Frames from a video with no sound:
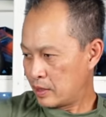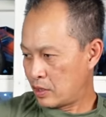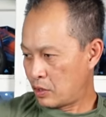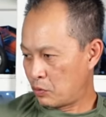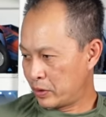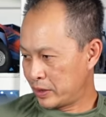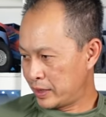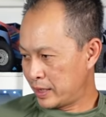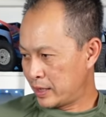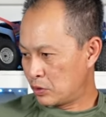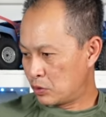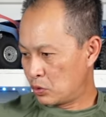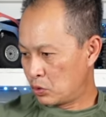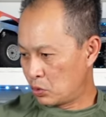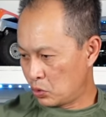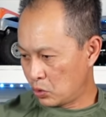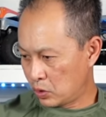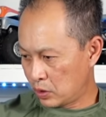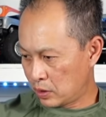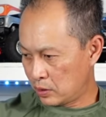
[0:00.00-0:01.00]
But one thing
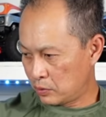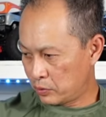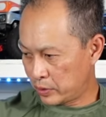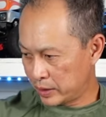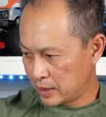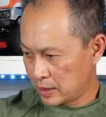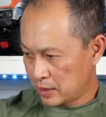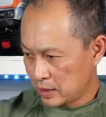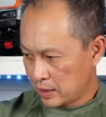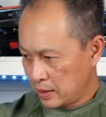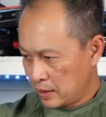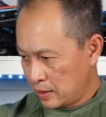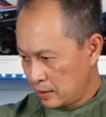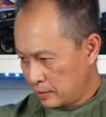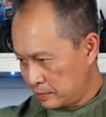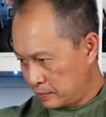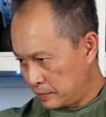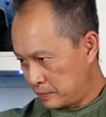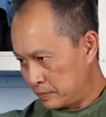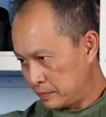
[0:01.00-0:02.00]
cool with this thing